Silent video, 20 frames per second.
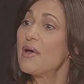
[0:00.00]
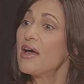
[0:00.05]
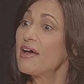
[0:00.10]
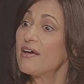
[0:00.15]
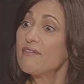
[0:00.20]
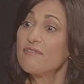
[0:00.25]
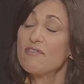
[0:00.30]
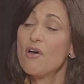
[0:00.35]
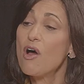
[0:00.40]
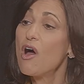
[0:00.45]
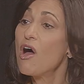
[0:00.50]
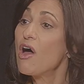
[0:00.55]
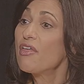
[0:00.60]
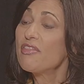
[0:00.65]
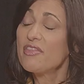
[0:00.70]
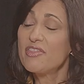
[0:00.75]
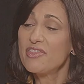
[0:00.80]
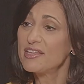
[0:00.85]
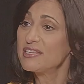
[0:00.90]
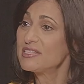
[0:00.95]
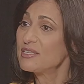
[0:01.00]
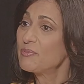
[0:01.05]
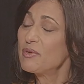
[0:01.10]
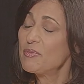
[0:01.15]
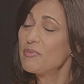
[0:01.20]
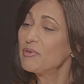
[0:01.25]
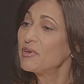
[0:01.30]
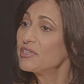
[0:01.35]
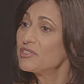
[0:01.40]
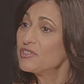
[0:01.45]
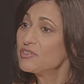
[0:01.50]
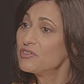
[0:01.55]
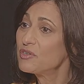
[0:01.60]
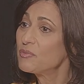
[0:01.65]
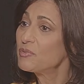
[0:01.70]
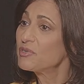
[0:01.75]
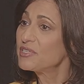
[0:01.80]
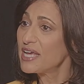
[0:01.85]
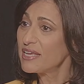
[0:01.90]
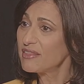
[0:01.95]
of all the things that people can do to
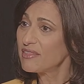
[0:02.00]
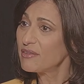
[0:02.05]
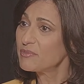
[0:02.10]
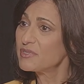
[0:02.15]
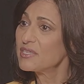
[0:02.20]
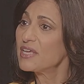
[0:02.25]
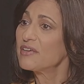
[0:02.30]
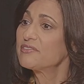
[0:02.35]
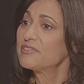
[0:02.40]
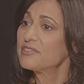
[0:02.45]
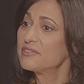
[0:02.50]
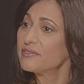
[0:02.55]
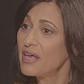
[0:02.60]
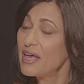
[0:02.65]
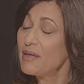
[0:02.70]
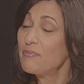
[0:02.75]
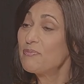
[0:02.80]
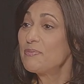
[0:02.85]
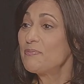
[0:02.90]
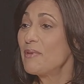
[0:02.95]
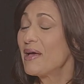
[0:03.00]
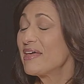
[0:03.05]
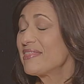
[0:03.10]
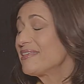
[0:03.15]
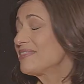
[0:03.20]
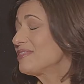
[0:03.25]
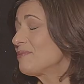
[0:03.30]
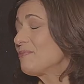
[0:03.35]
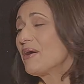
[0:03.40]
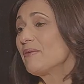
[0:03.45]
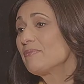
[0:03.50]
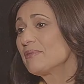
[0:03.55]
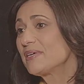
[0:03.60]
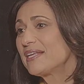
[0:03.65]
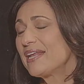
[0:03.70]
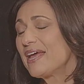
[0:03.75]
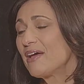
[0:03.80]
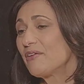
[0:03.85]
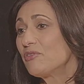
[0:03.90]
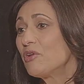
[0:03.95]
protect themselves. And I think the public
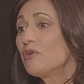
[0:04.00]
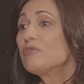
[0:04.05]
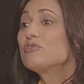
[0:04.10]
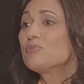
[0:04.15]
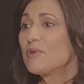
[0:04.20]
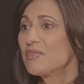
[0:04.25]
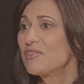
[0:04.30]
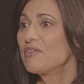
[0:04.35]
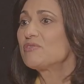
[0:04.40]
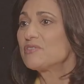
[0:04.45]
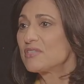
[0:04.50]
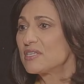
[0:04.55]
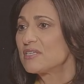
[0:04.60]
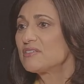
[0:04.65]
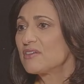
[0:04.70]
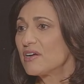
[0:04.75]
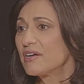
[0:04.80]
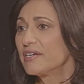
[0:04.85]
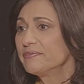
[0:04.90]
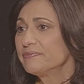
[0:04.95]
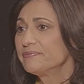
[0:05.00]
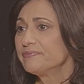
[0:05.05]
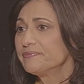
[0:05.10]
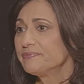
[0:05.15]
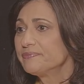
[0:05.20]
now knows what those things are.